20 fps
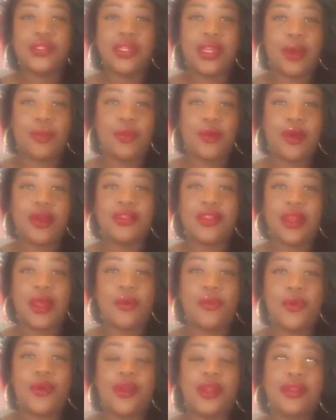that I bought that
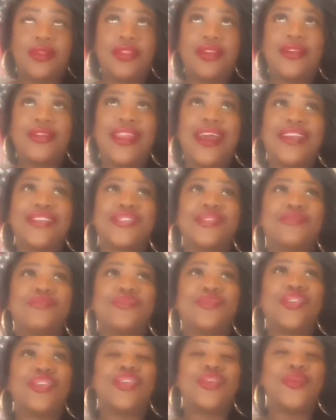I wanted, they're like
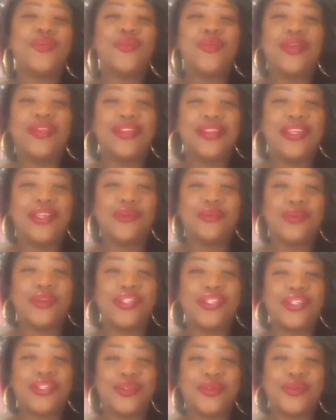some cute glittery
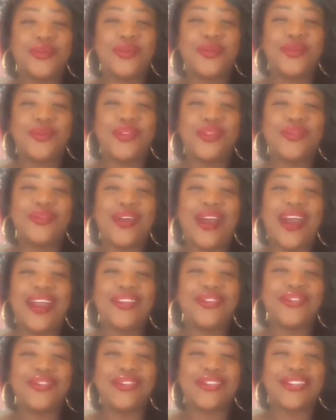shoes. You know how
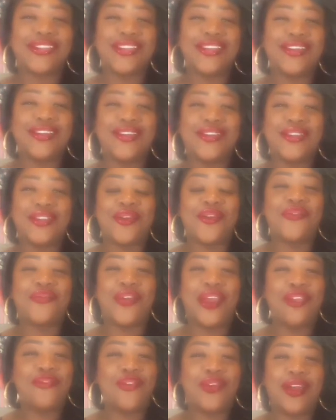you just see your
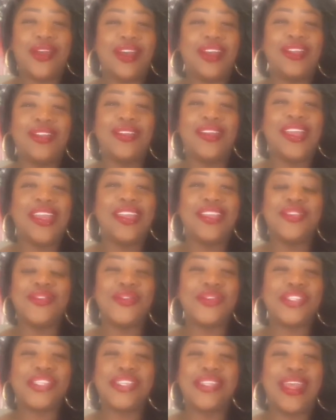favorite color and you
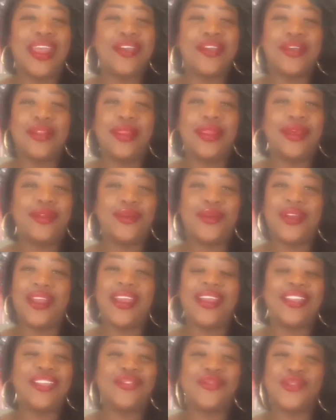see that glitter
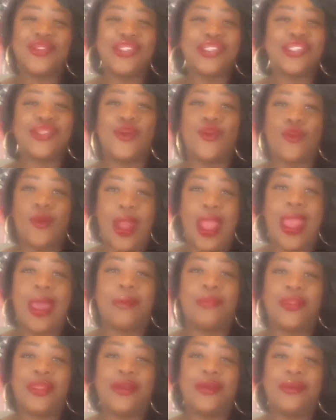and you just
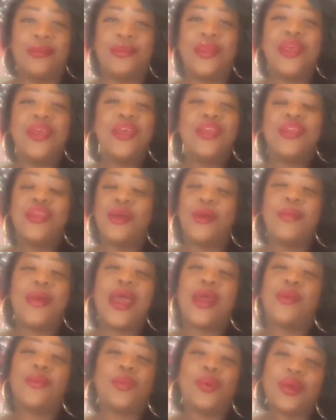grab them no
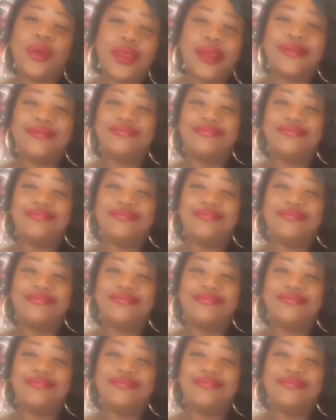matter what?